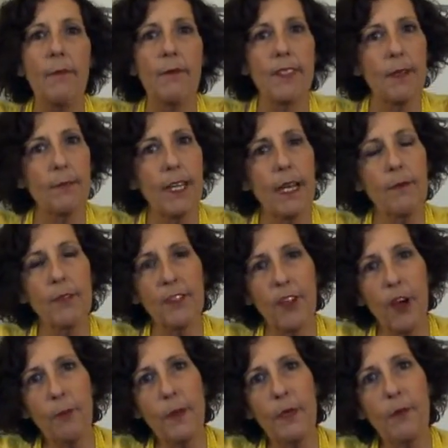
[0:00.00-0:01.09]
Sometimes
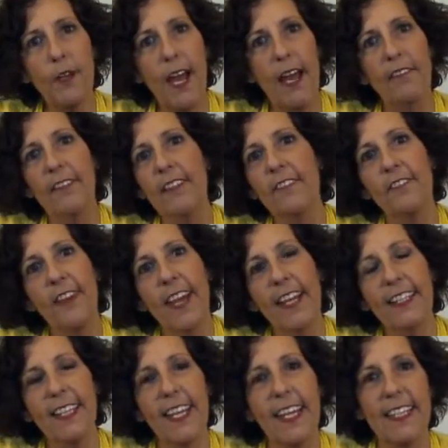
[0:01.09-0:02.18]
Sculpey will have an
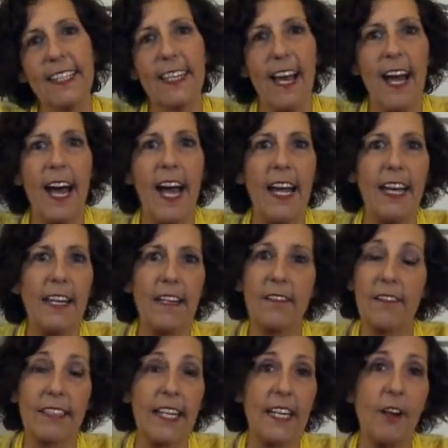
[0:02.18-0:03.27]
effect that
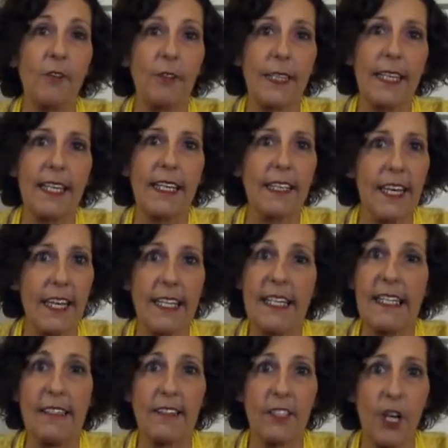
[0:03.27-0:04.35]
I can only get
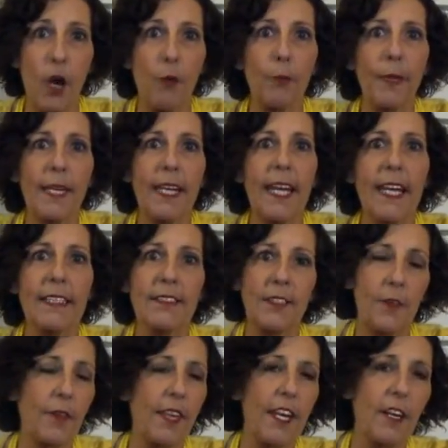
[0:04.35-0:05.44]
in Sculpey, and
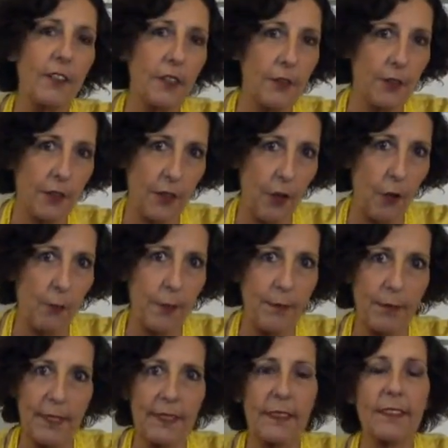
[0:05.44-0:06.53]
so then I'll use
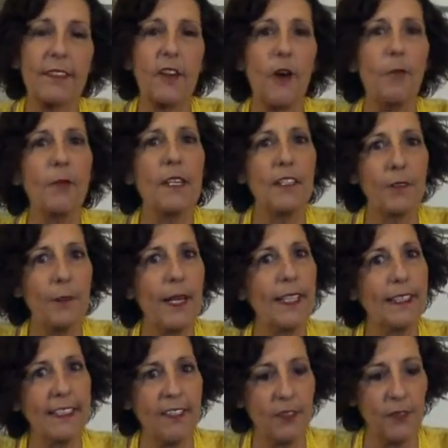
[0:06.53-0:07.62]
Sculpey, but Sculpey is
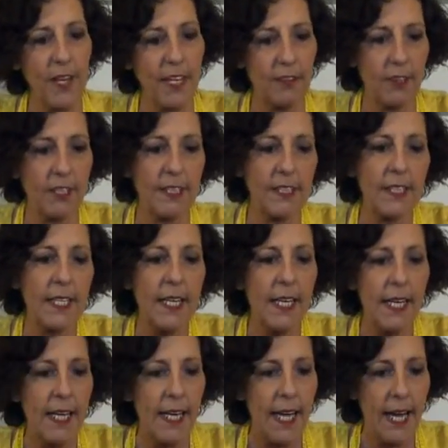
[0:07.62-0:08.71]
my least favorite.
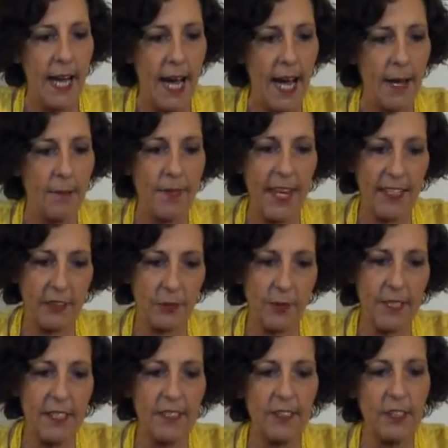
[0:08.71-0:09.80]
Next
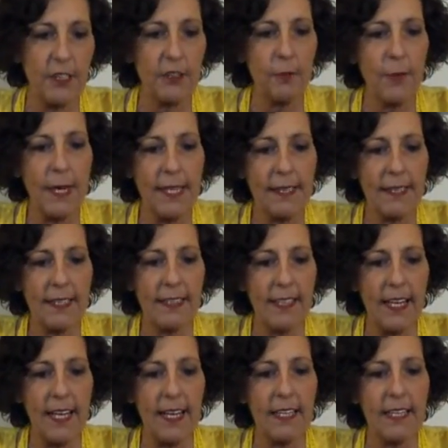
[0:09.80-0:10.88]
one is, do you paint the
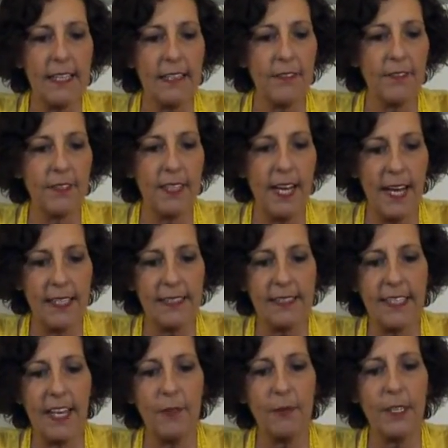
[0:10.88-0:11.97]
clay? If
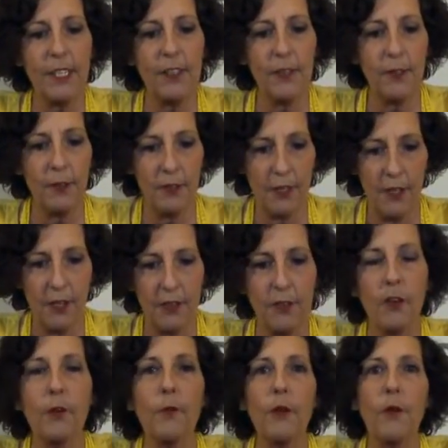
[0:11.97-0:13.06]
yes, can we use
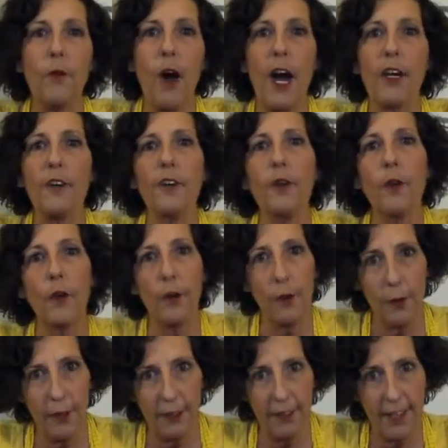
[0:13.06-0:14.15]
normal water or
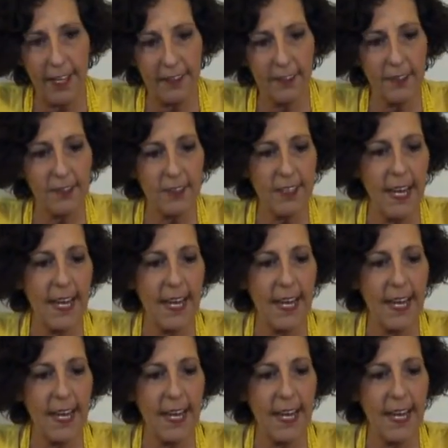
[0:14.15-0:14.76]
oil colors?